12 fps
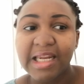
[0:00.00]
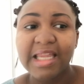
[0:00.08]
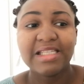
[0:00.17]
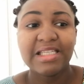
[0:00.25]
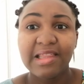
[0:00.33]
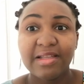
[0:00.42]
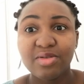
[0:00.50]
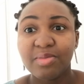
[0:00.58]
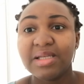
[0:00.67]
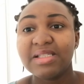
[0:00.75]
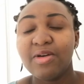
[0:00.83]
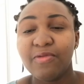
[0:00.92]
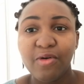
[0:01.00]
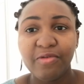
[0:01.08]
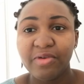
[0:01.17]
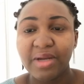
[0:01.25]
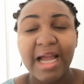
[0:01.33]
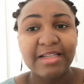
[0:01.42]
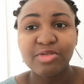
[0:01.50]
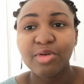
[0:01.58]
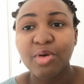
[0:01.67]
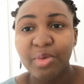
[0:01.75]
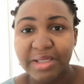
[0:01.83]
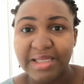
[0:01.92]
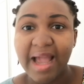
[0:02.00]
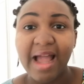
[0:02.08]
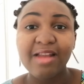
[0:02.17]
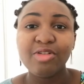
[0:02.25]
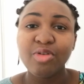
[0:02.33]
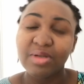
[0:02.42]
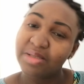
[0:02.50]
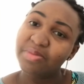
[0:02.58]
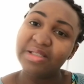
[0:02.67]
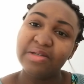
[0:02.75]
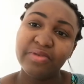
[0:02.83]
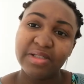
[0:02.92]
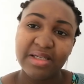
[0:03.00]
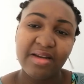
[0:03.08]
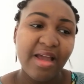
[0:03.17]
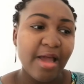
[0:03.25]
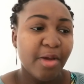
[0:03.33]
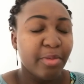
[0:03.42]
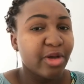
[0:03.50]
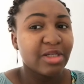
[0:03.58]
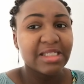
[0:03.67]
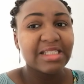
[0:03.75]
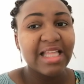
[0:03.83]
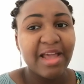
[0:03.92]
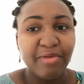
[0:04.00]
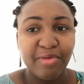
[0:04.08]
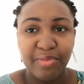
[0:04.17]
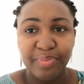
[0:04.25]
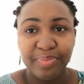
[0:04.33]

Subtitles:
And I say that to myself often, I do not quit, I cannot be defeated. Because this life,